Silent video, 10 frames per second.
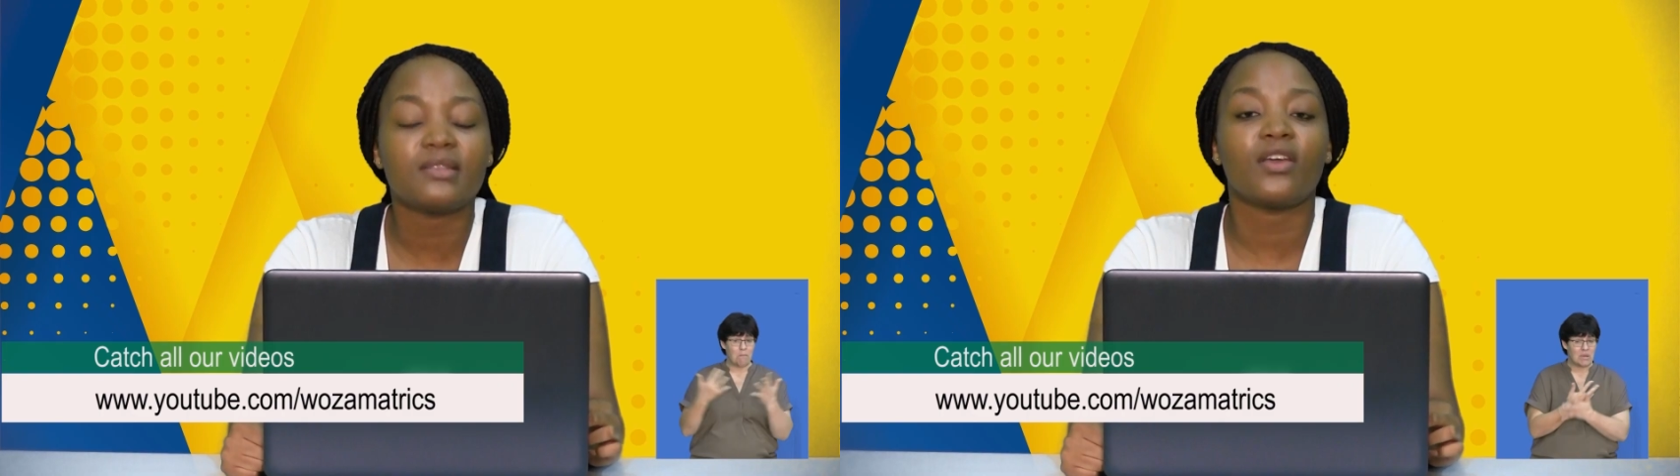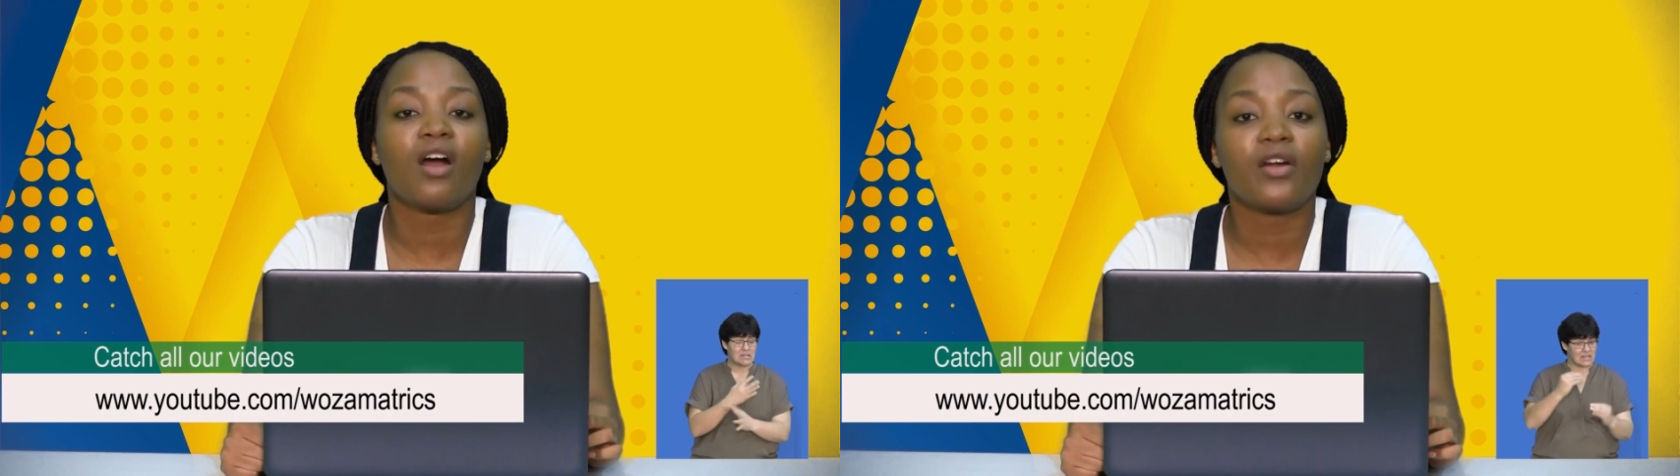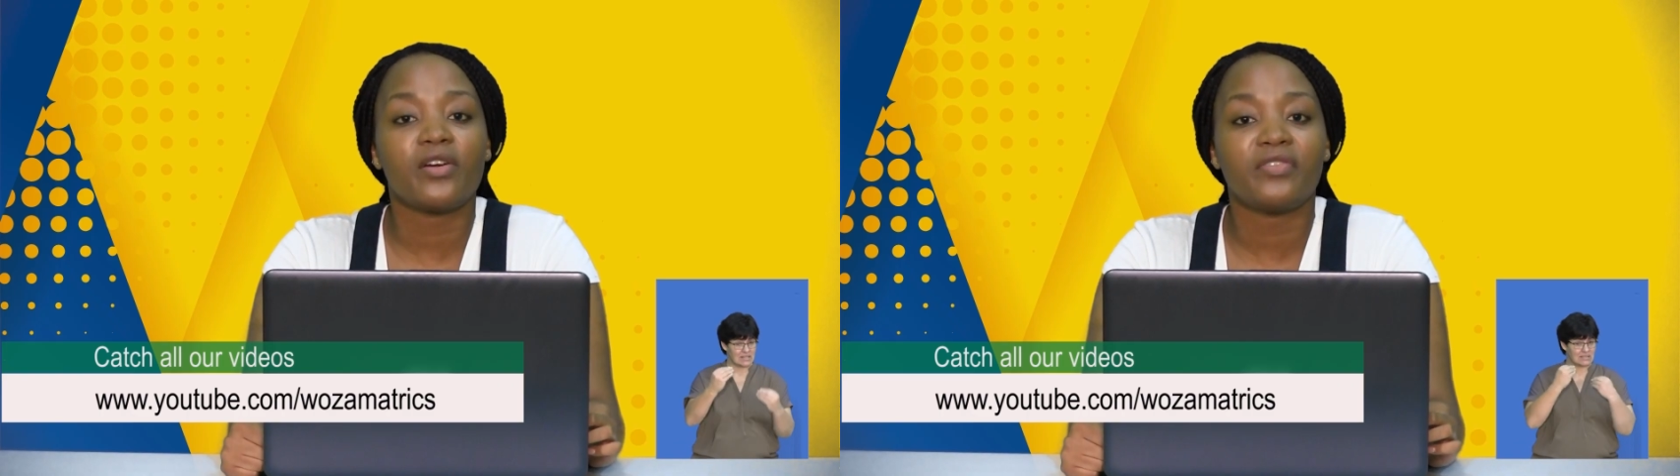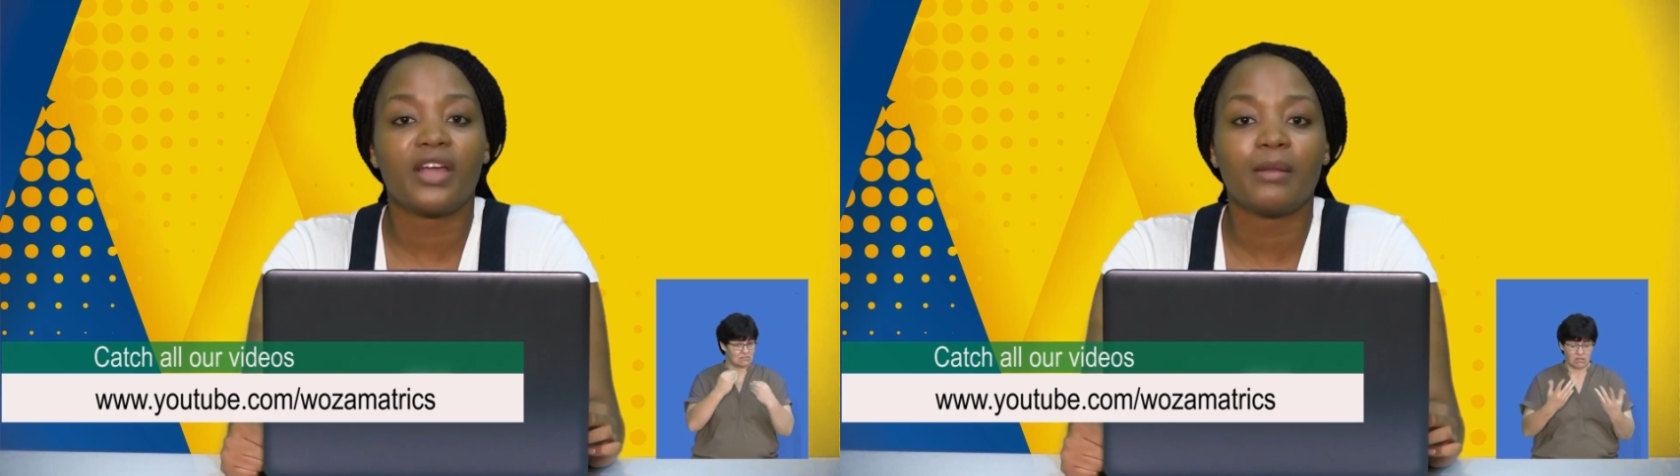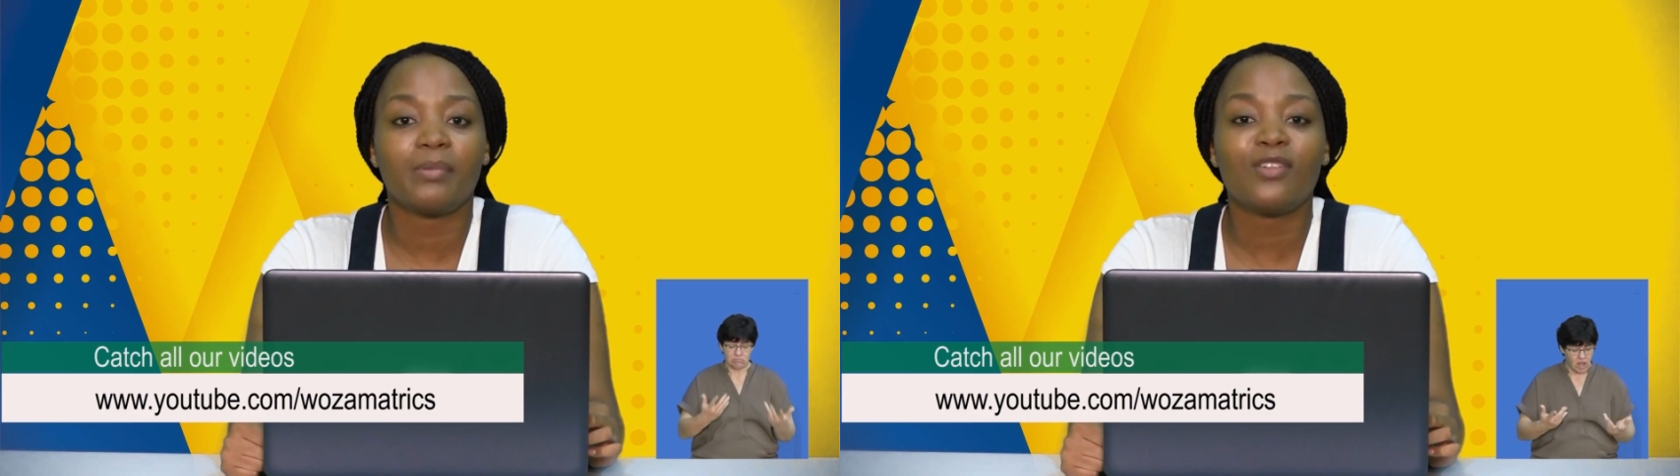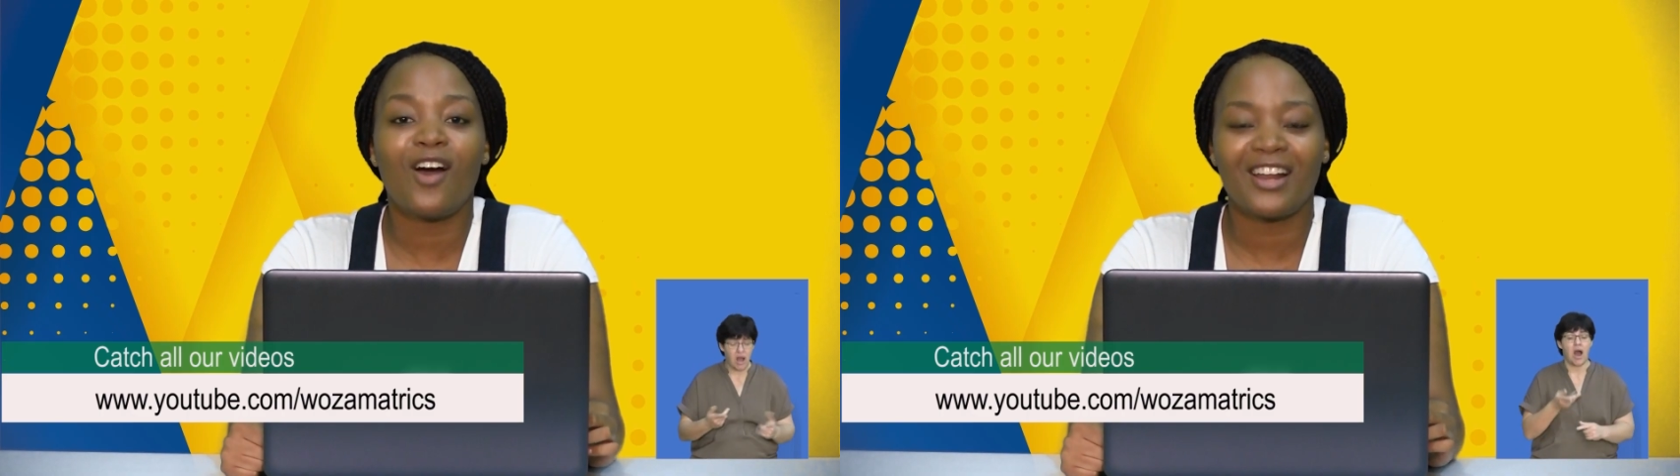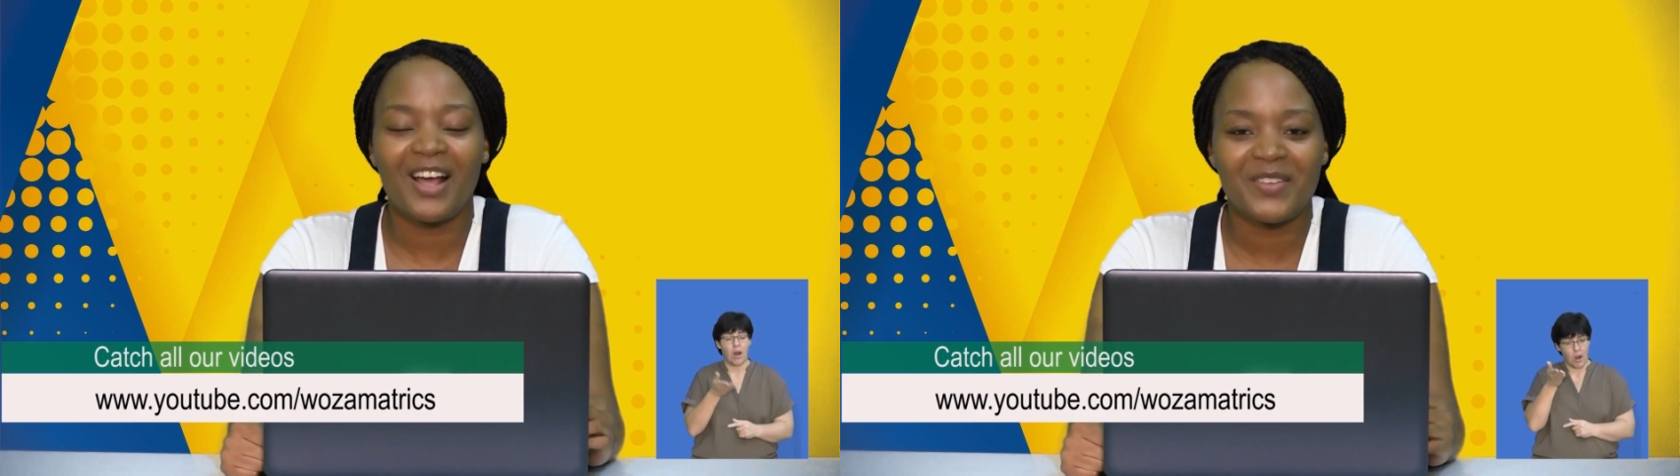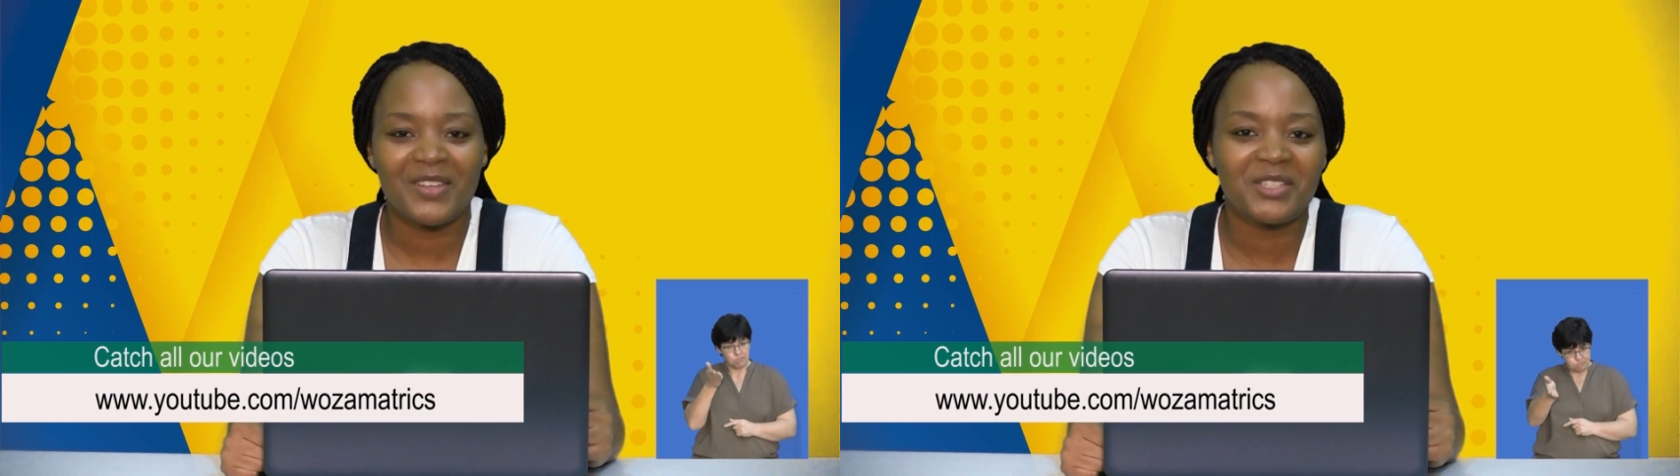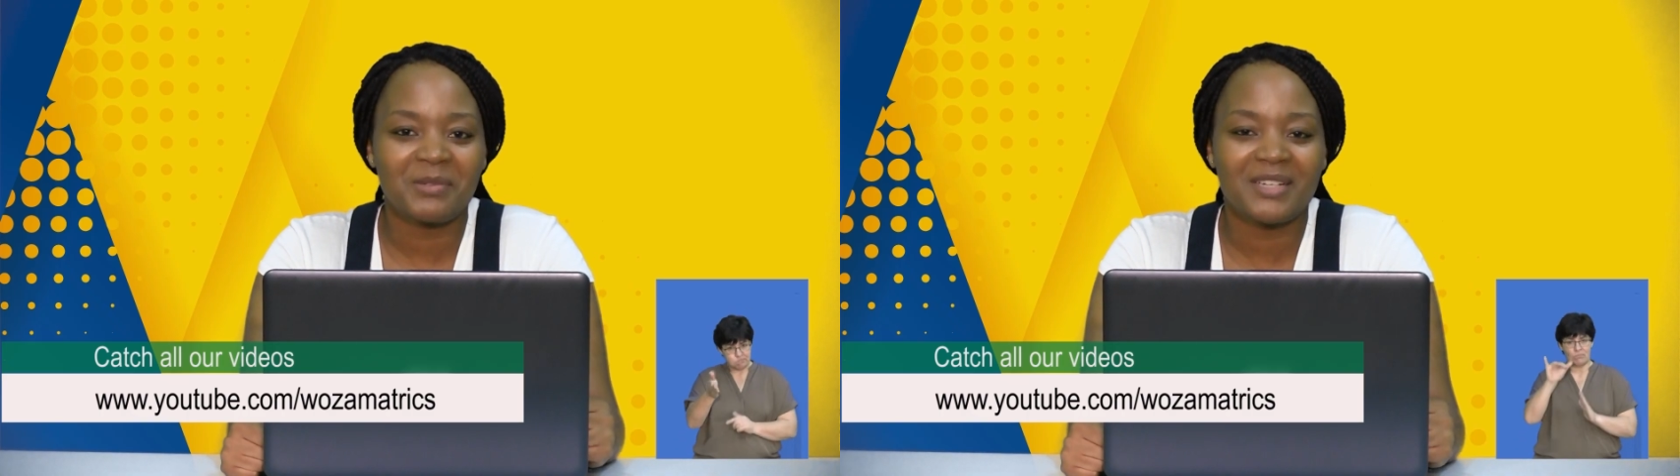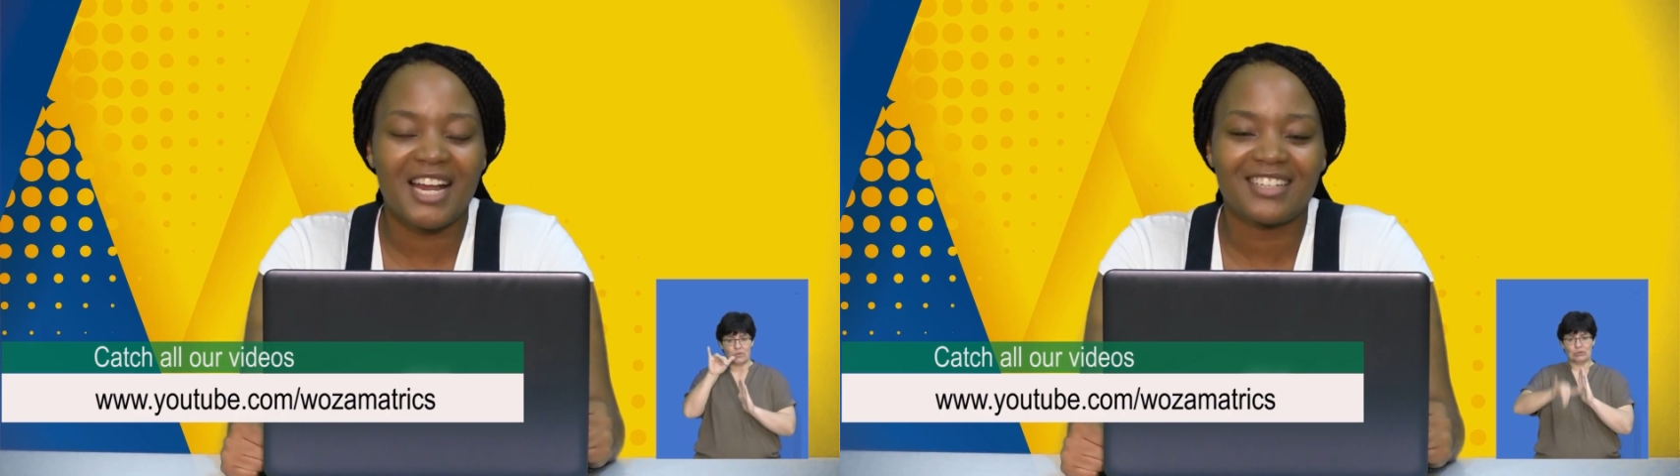they are available on our
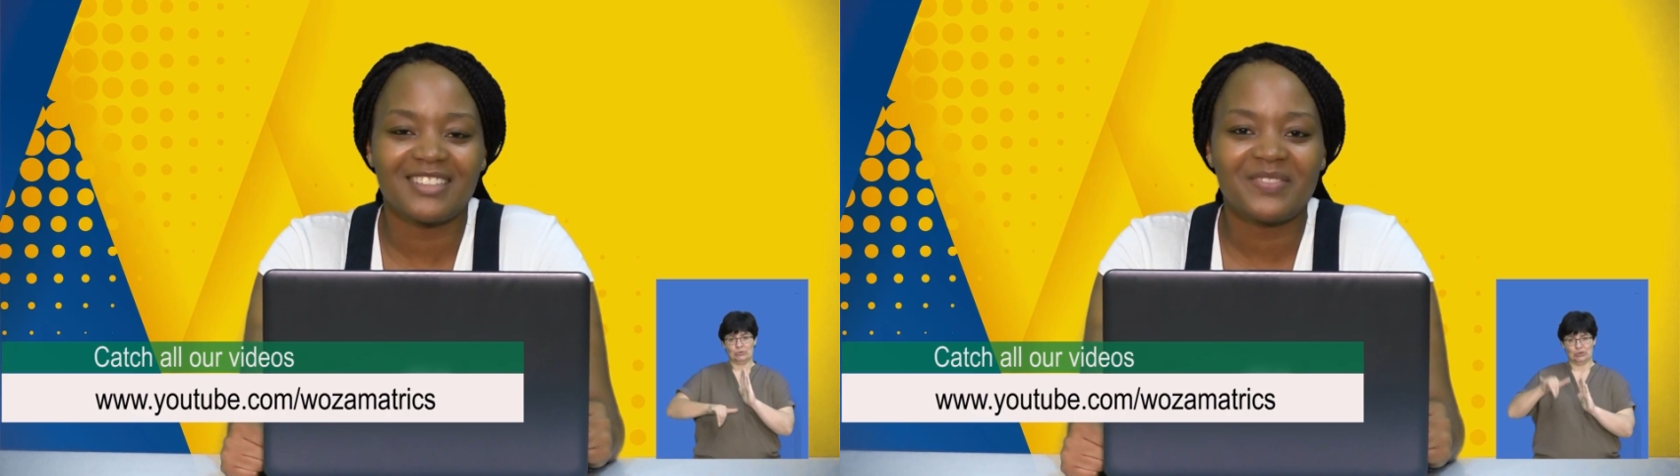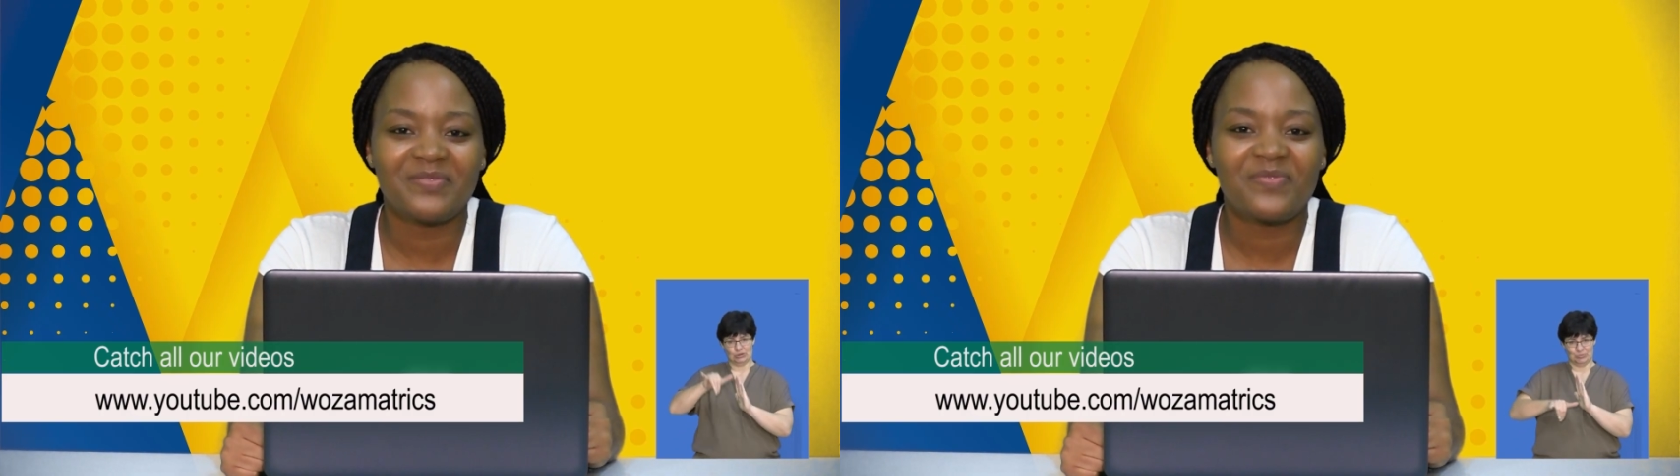YouTube channel.